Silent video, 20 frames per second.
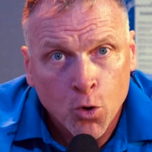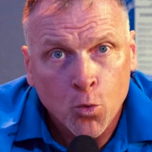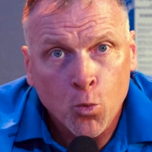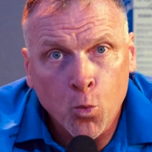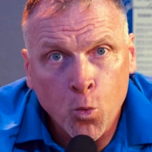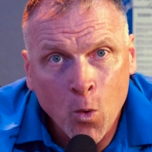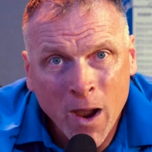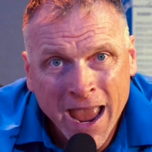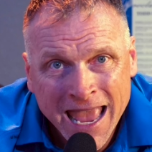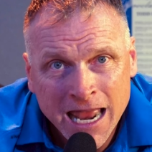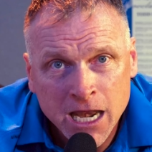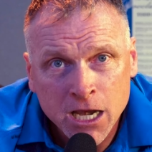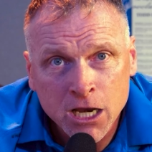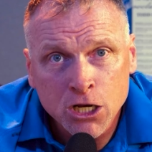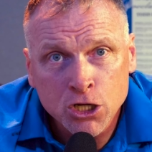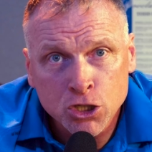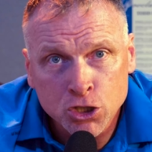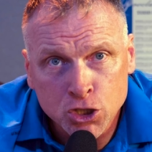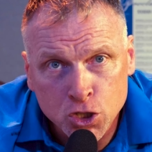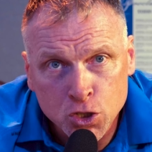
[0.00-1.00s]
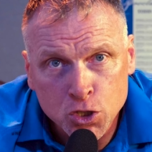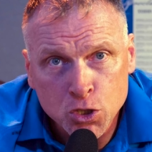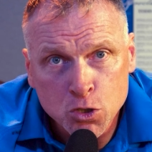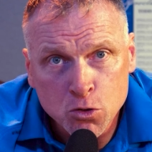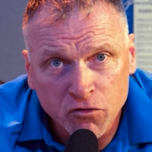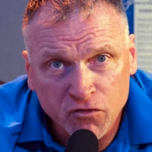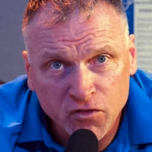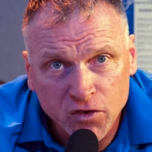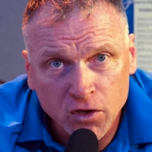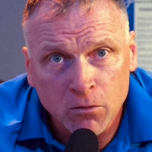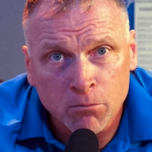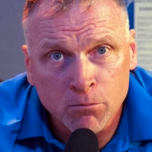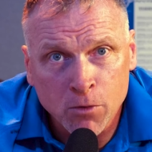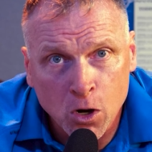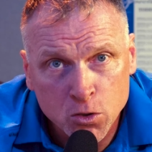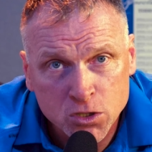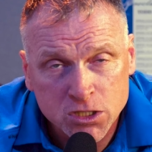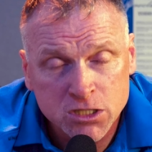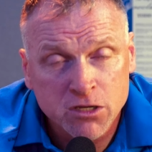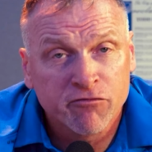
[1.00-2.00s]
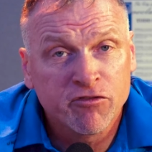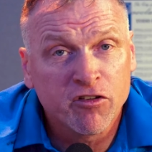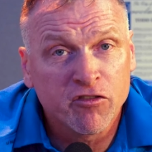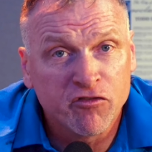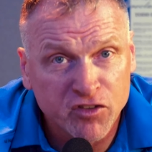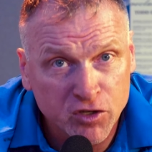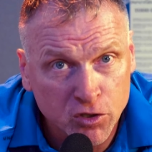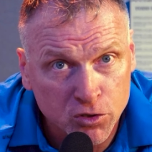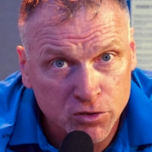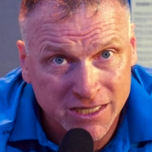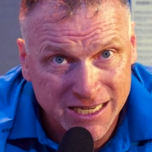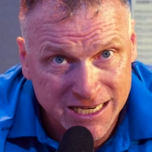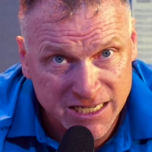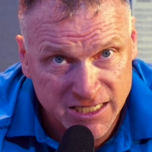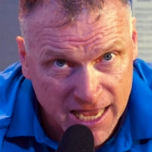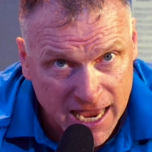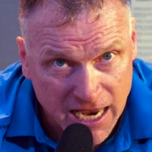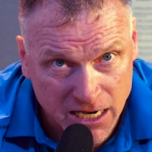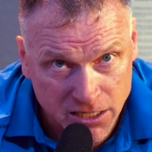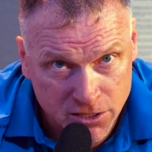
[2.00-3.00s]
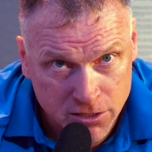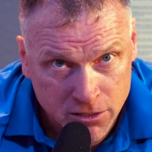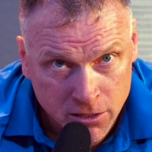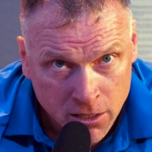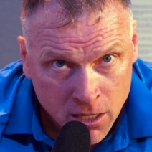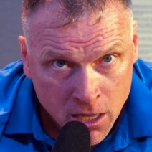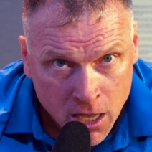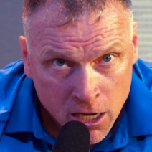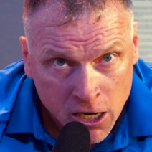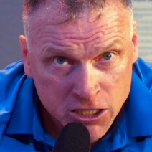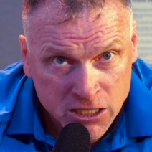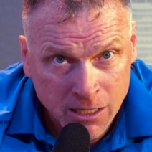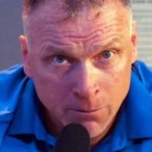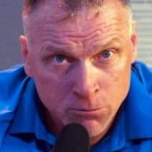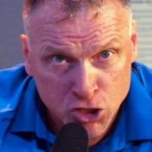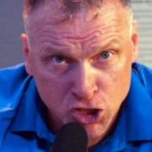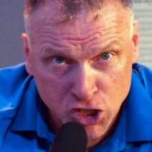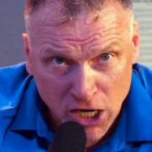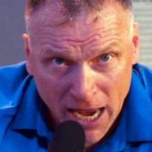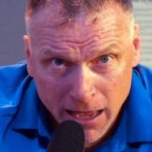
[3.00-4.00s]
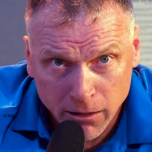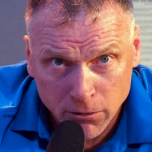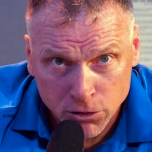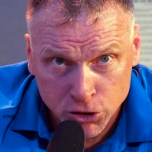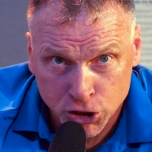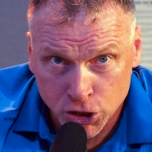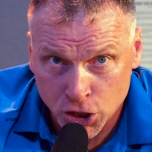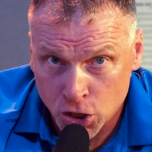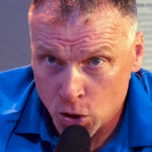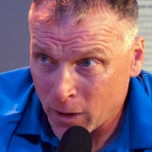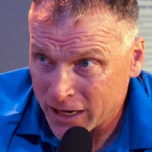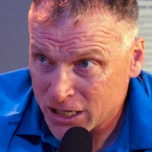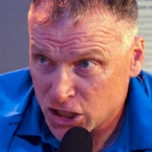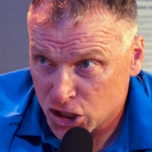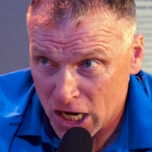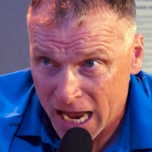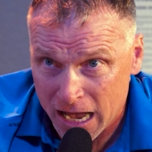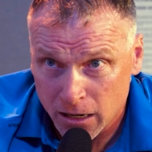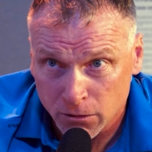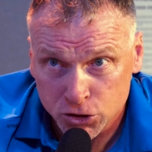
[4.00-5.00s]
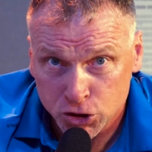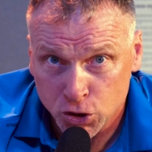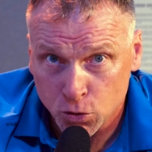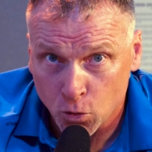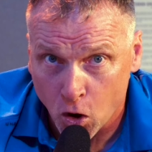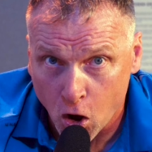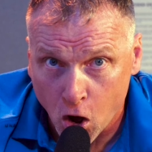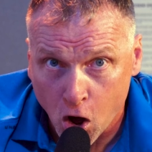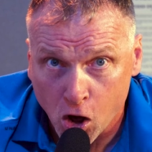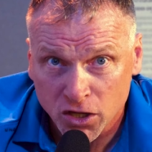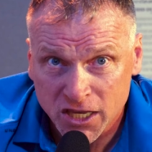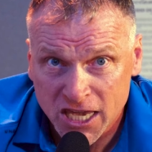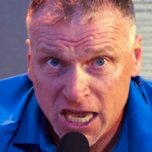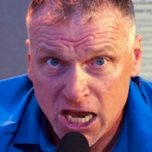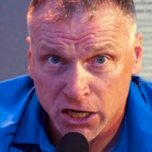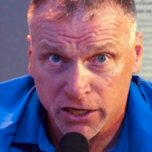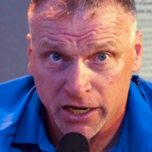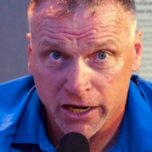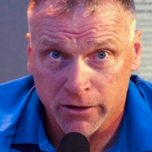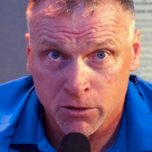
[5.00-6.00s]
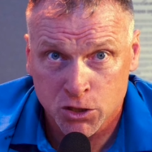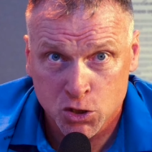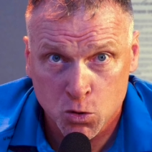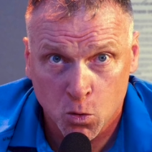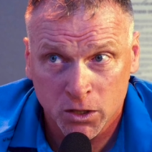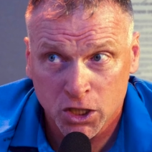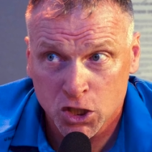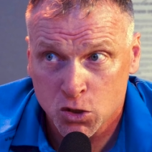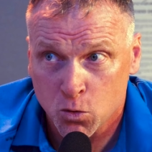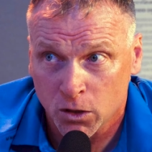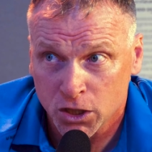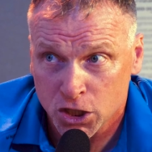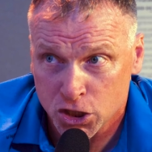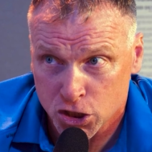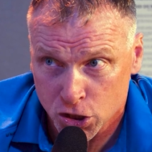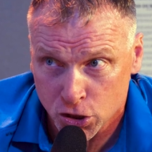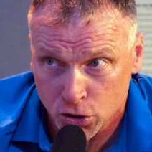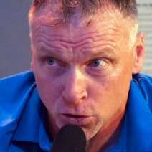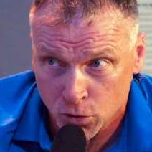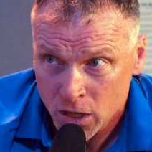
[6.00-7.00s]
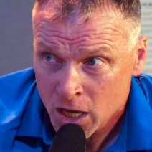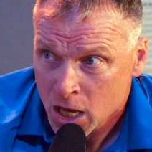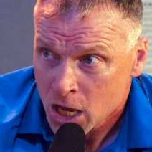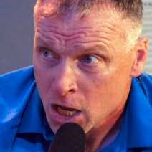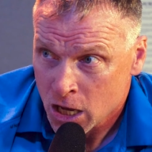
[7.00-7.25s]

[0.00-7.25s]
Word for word: When do you feel most fulfilled these days? Because I'm challenging you. I challenge you all year here in 2022.